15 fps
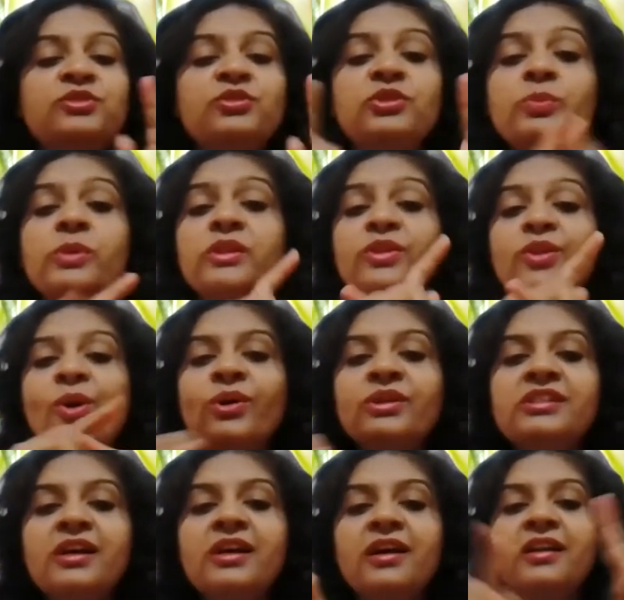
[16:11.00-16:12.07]
so it will
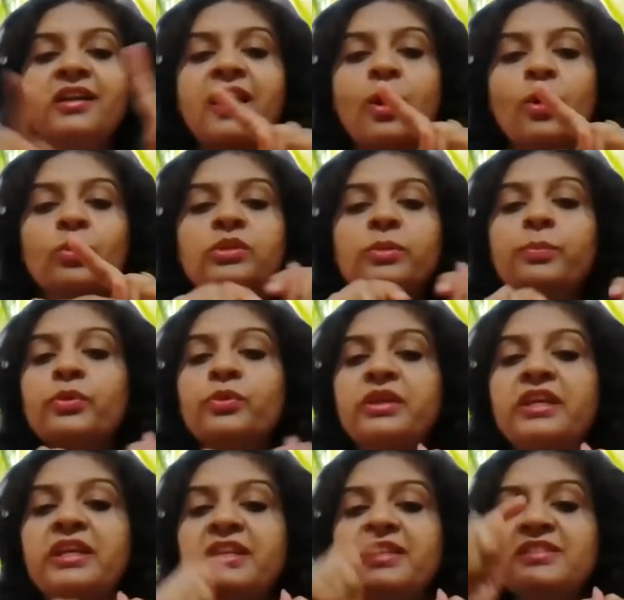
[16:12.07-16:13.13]
not allow the
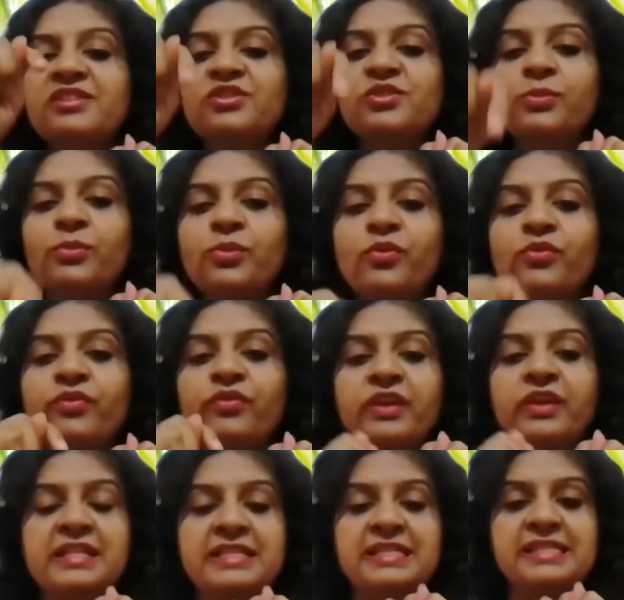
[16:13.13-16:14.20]
proteins to move
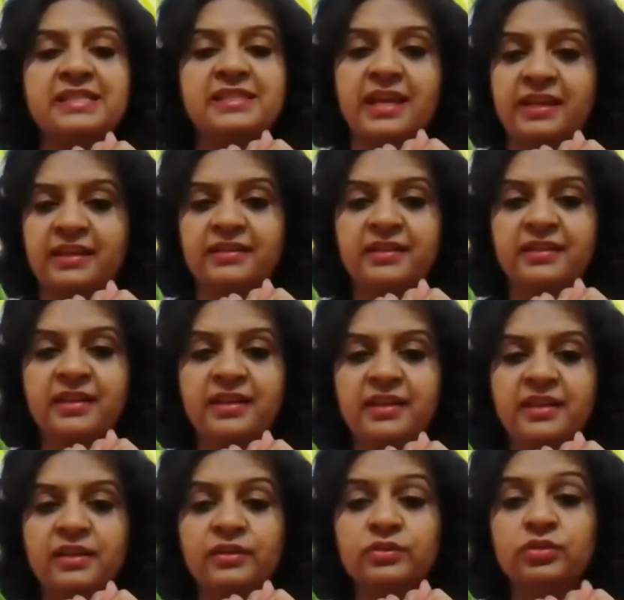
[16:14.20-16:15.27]
inside.
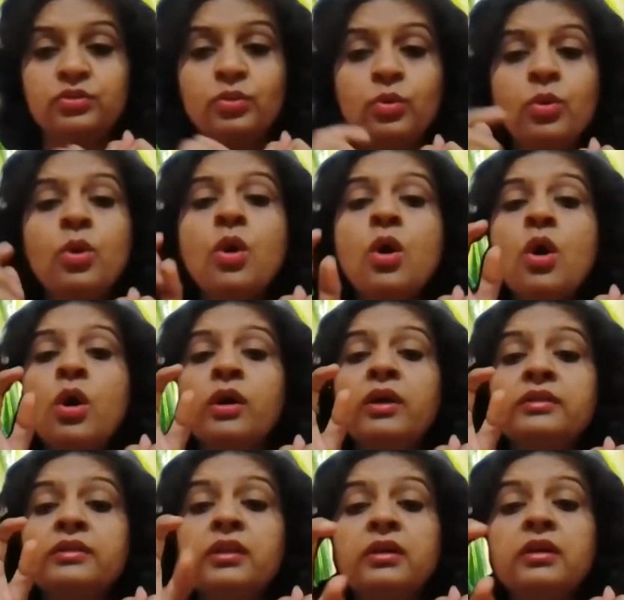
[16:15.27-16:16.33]
So
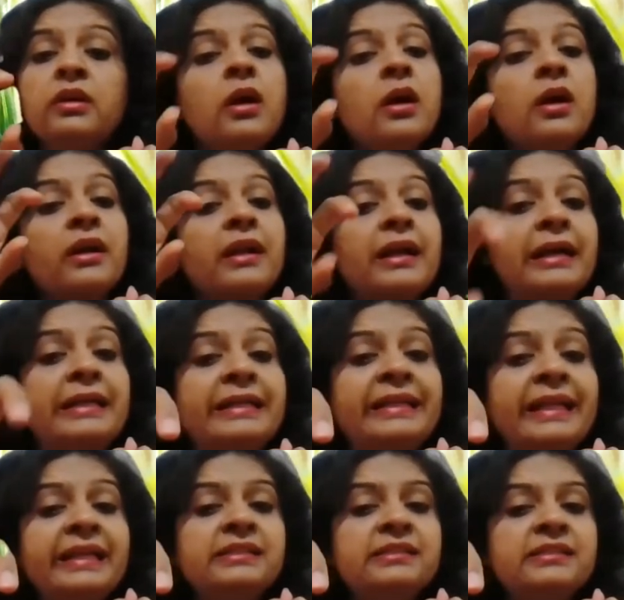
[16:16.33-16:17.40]
the
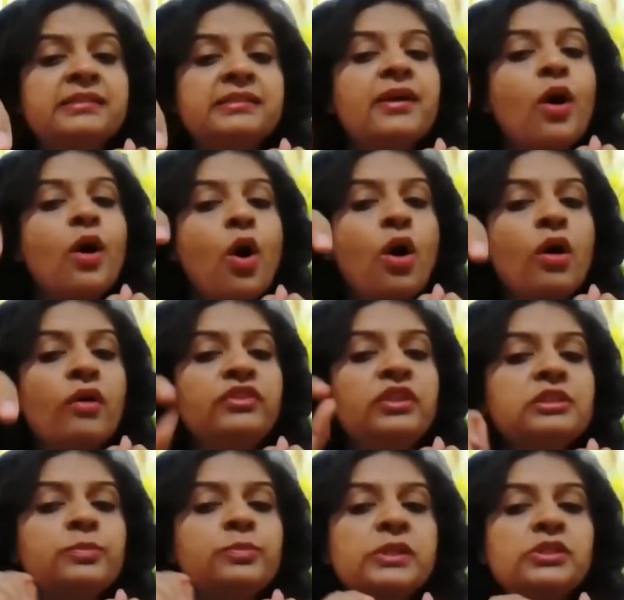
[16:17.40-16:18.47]
contents of
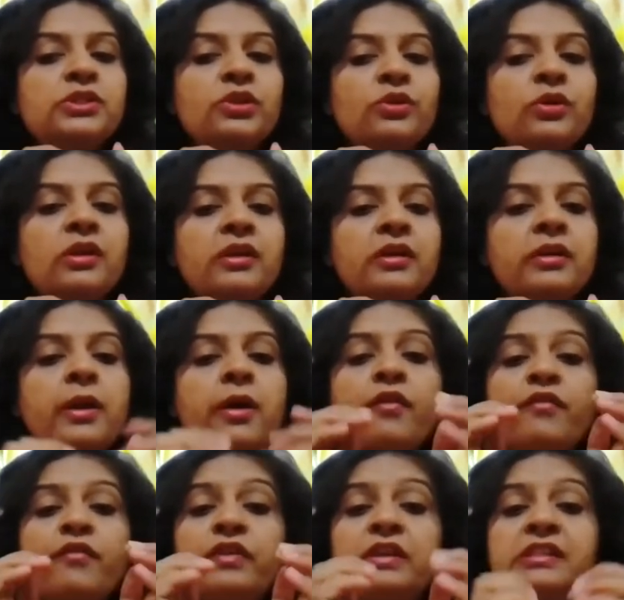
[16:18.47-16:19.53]
this particular
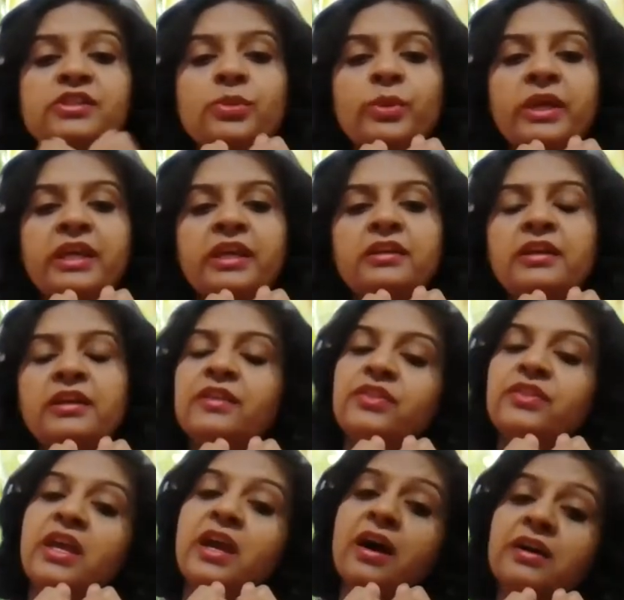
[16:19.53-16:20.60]
filtrate,
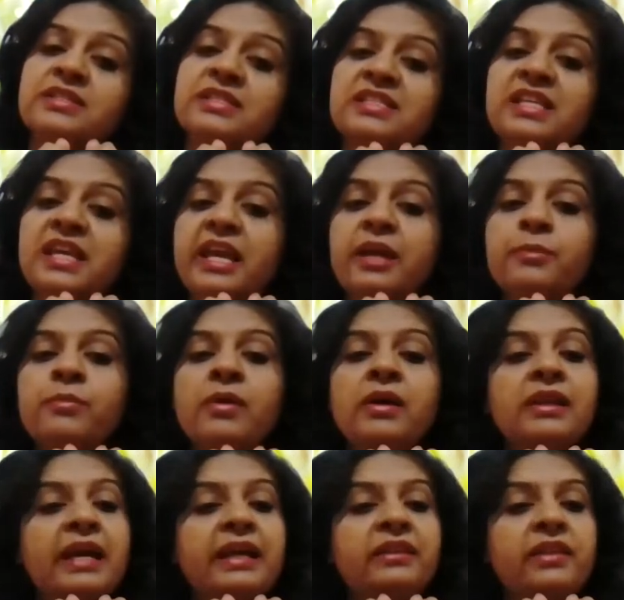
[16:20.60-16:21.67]
they are same
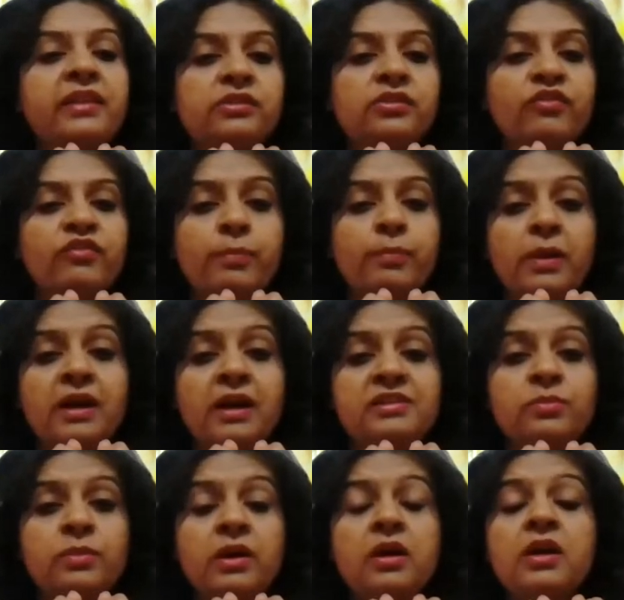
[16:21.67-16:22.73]
like that of a
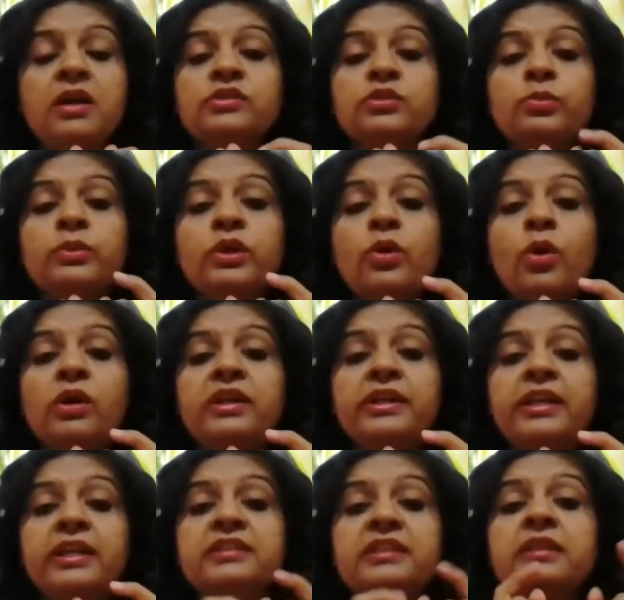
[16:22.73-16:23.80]
plasma. So we call
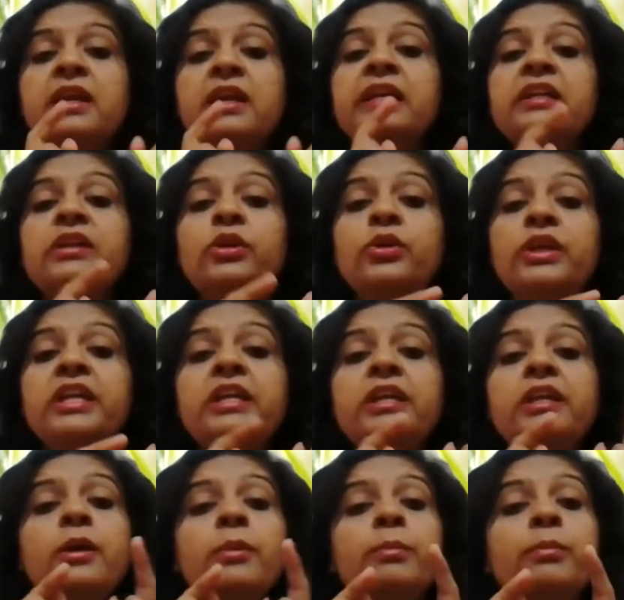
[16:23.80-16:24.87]
it as a
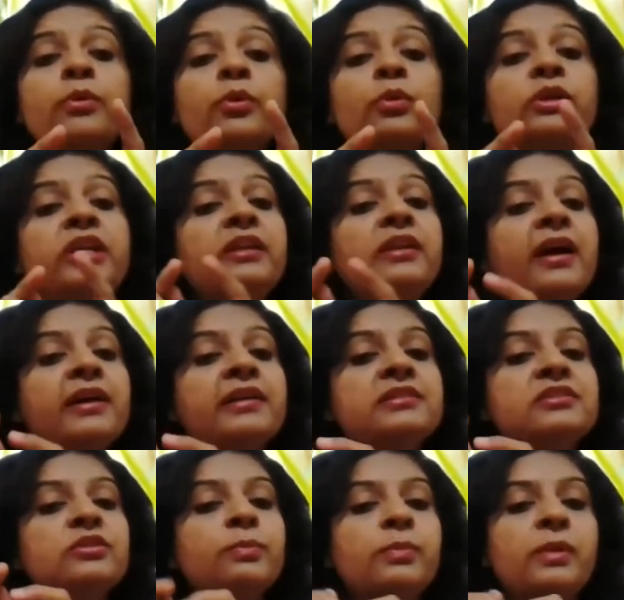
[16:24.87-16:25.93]

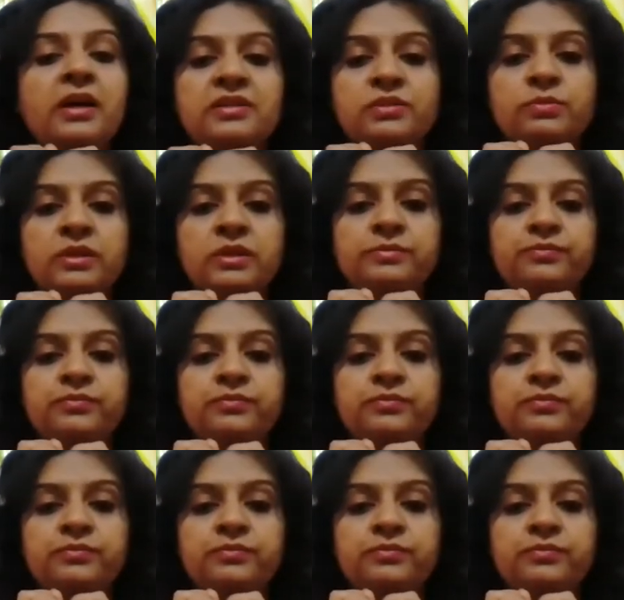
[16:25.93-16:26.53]
deproteinized plasma.